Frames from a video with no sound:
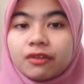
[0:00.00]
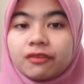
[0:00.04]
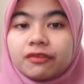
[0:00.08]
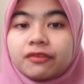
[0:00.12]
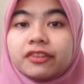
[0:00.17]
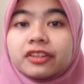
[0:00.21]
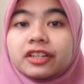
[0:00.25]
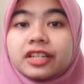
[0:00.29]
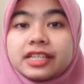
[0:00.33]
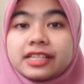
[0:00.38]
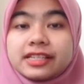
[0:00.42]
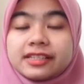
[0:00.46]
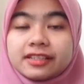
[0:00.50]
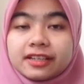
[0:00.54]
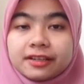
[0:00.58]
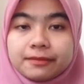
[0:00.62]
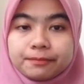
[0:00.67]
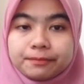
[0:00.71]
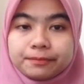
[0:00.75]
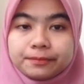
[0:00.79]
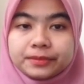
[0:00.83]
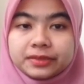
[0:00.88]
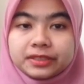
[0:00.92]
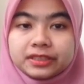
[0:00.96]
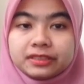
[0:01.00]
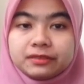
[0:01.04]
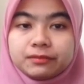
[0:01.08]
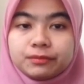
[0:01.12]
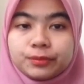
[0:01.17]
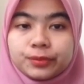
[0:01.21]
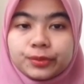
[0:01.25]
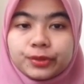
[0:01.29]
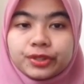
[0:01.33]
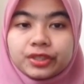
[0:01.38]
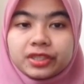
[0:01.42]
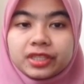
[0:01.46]
For example,
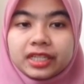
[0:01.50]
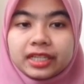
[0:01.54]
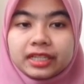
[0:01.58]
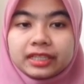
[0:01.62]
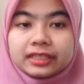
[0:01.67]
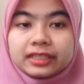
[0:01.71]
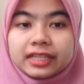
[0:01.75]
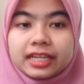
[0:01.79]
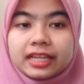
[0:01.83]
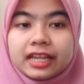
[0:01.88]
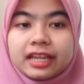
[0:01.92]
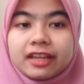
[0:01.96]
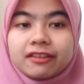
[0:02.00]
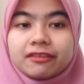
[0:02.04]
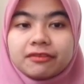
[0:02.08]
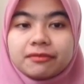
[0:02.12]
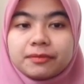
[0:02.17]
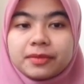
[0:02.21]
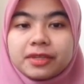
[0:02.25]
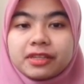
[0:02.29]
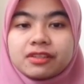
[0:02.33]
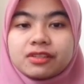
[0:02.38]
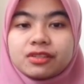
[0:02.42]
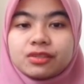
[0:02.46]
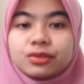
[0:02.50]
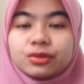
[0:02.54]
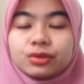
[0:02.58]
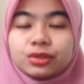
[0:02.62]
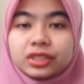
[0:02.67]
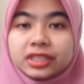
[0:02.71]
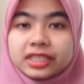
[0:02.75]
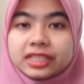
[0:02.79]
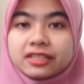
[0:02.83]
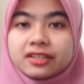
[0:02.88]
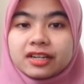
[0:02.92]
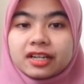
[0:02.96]
products that have been
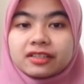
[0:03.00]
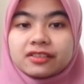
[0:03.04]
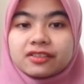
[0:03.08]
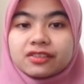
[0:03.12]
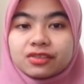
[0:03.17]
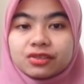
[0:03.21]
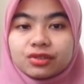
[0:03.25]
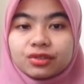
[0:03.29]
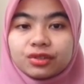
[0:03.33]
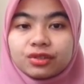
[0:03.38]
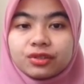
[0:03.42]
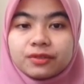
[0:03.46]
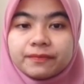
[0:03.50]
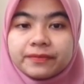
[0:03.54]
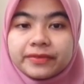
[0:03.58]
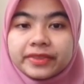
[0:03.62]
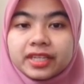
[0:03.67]
sold in drugstore,